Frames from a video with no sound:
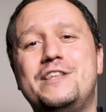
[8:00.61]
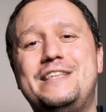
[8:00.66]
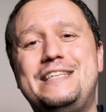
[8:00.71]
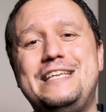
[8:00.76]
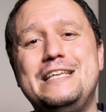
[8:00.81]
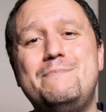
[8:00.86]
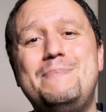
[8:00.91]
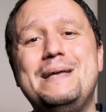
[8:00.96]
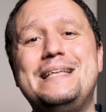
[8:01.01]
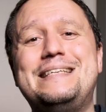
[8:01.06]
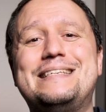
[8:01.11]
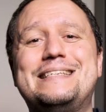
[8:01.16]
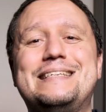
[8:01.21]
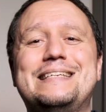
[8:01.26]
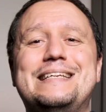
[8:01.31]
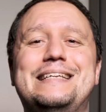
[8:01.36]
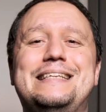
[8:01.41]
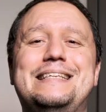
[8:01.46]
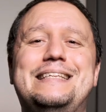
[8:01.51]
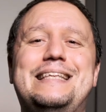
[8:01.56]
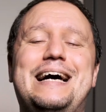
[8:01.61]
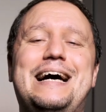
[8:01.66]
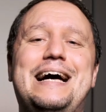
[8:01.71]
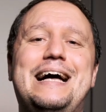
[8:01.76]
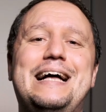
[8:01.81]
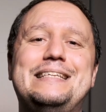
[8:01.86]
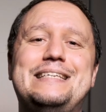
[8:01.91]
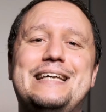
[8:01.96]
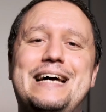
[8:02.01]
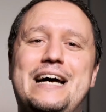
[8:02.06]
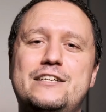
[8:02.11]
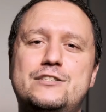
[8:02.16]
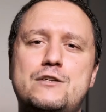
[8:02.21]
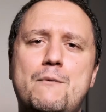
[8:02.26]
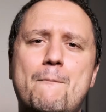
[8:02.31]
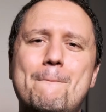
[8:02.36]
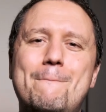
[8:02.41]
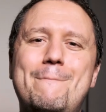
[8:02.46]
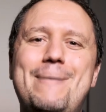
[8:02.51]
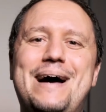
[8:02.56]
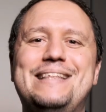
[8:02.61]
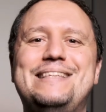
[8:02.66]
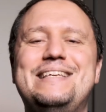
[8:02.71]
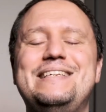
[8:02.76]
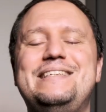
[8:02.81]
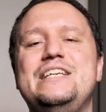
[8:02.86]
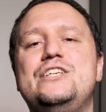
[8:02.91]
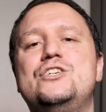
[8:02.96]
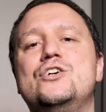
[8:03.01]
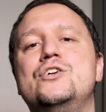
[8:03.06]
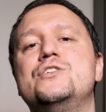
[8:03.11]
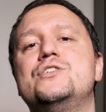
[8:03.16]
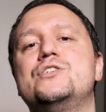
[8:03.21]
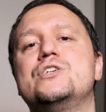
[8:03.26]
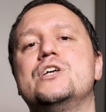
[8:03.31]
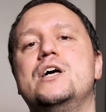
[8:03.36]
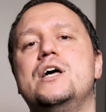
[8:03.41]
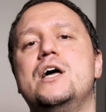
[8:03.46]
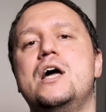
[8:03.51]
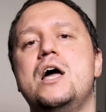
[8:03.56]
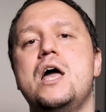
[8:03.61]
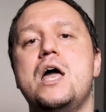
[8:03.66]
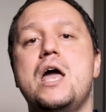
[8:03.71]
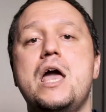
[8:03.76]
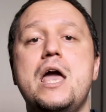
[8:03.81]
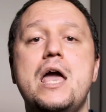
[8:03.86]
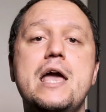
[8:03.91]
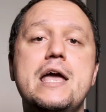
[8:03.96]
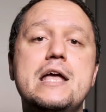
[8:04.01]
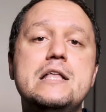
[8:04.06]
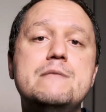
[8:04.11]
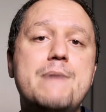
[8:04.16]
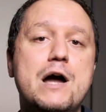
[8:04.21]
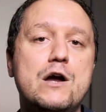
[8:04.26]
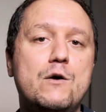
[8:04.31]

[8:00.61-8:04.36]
tidbits that are some bad decisions, in my